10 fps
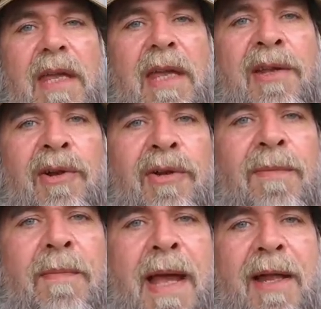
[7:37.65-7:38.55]
inert
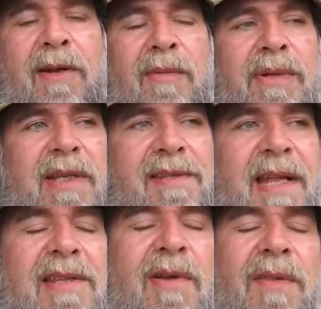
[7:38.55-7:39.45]
matter because
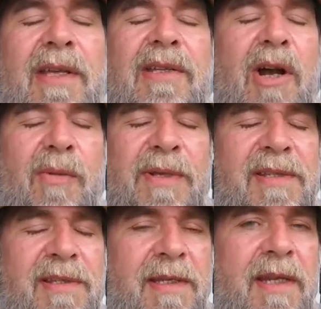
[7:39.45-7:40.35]
that's all that garbage
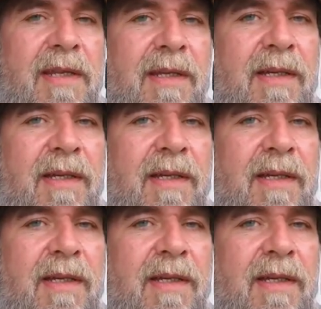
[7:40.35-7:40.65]
seed